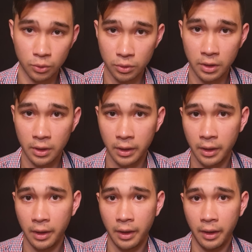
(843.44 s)
good.
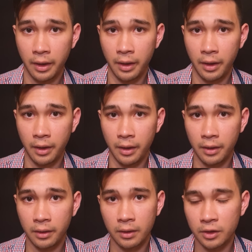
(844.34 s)

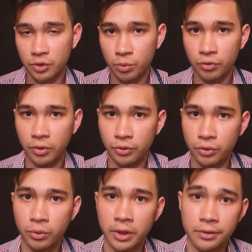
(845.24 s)
Let's move on
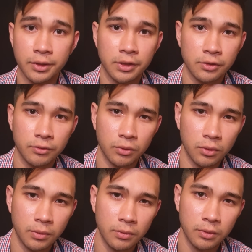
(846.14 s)
to a test
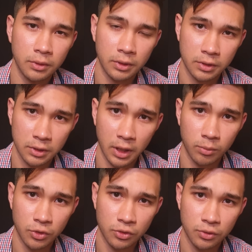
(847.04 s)
for
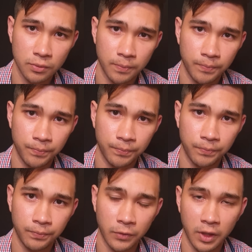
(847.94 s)
nystagmus.
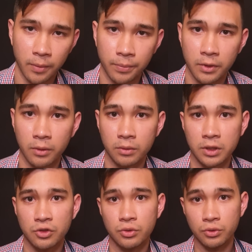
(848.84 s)
Now, I'll
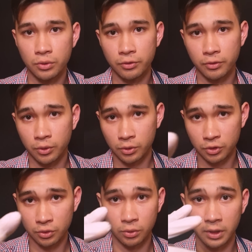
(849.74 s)
get you to
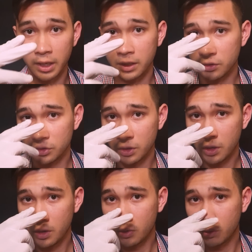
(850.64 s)
focus your gaze
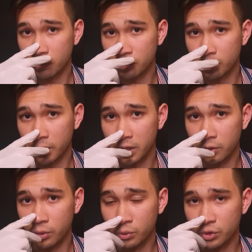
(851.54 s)
onto my
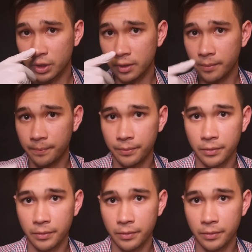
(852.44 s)
nose here.